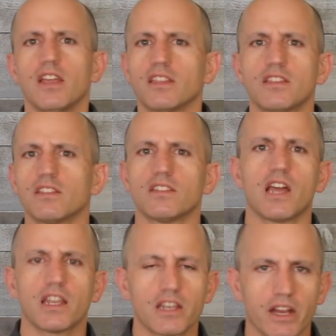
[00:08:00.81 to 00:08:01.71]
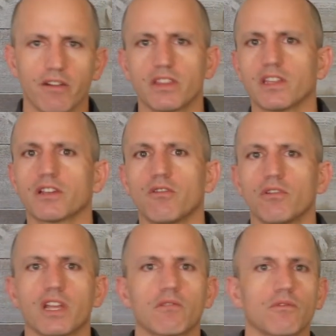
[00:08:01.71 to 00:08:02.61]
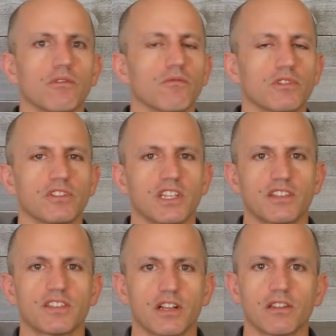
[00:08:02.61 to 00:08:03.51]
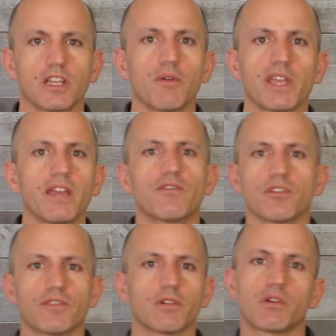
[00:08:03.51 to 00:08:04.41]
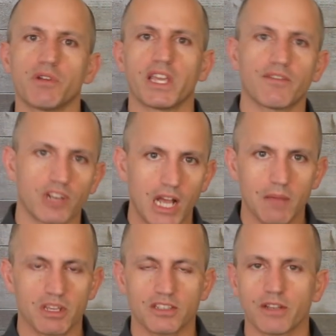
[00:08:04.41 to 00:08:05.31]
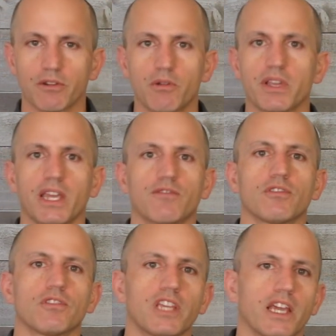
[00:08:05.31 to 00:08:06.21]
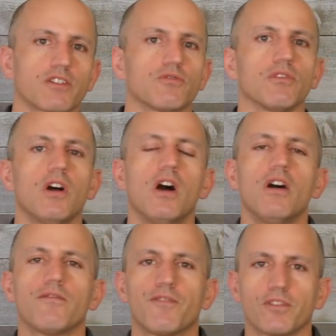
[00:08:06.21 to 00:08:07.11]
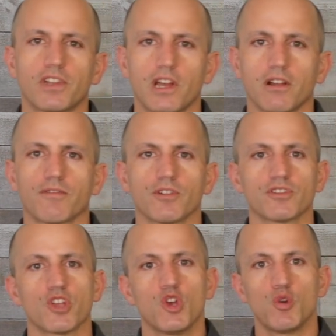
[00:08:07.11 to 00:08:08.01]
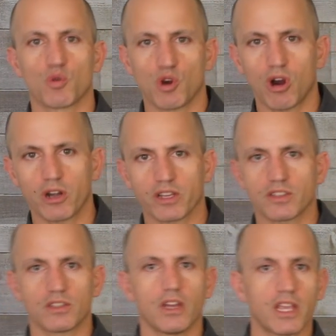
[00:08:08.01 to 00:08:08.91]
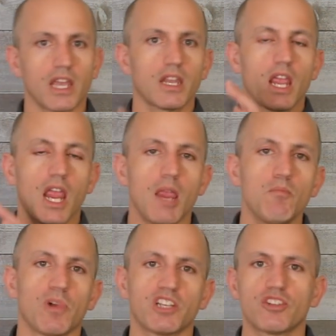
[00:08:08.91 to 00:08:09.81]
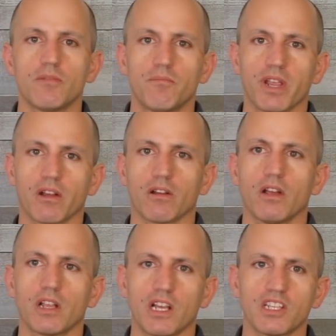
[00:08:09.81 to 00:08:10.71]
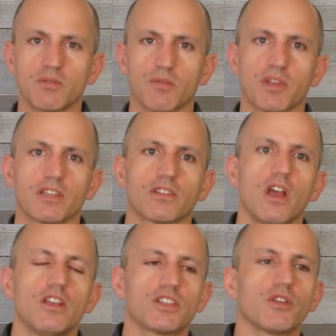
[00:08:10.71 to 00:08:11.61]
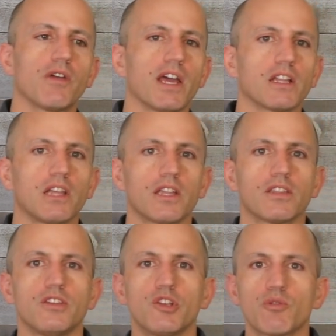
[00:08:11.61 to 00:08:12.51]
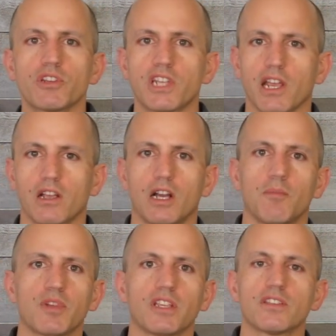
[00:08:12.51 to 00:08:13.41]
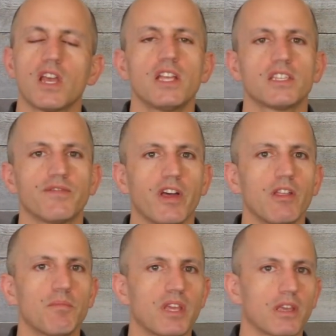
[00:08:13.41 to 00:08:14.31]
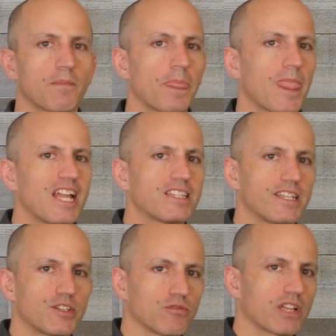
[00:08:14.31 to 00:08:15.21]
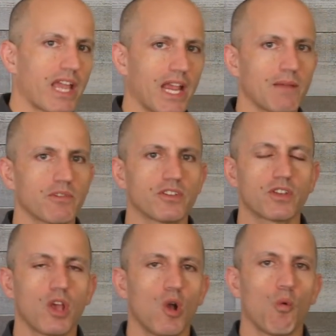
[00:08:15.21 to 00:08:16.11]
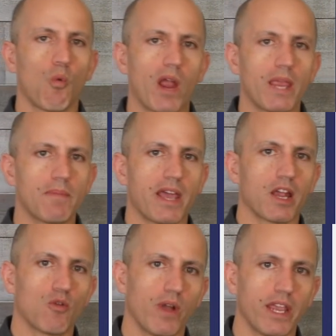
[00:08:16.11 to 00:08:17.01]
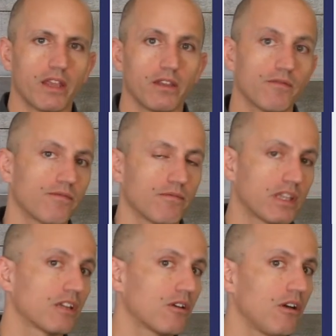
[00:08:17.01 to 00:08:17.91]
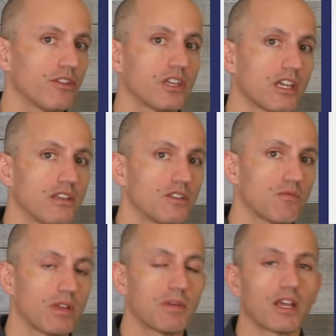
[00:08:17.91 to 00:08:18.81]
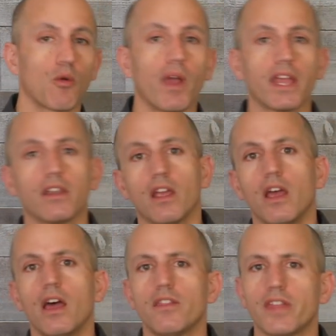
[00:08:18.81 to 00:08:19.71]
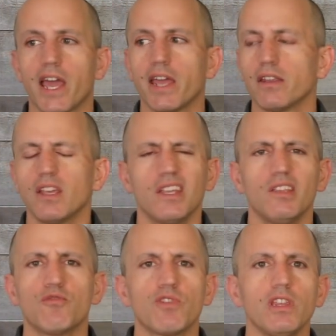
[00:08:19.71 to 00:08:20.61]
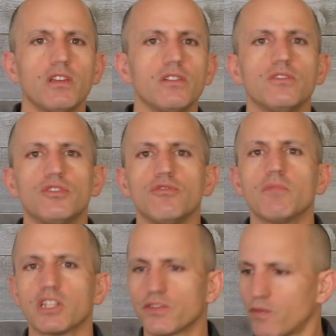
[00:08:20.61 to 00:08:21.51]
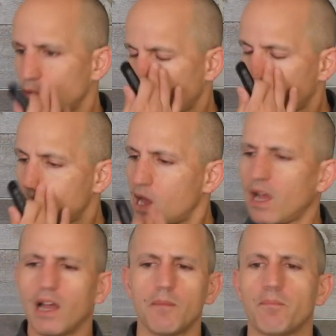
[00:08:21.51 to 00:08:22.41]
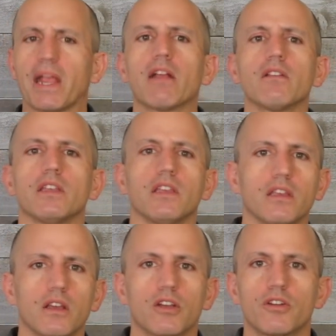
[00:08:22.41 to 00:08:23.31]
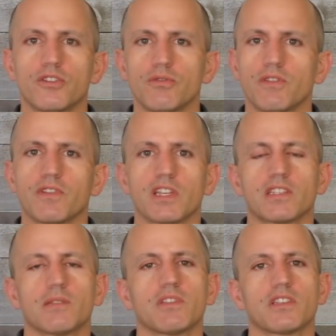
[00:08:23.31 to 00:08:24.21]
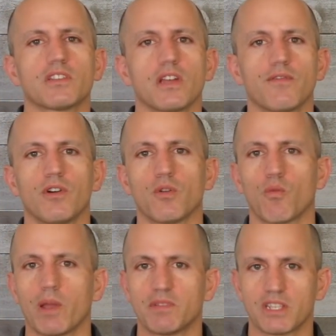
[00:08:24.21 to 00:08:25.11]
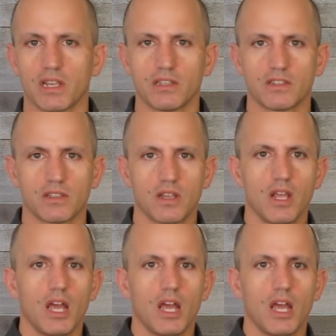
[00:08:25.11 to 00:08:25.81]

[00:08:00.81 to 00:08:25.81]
This is not an area that Kodak was necessarily going after. If they were going after hobbyists, they were going after the actual photographers who were artists. Again, a much bigger customer base. So you had a lot of the newer tech companies developing digital cameras way back when, if we can call the 90s way back when, that you really couldn't do much for. Barely could you even get some of this stuff on websites.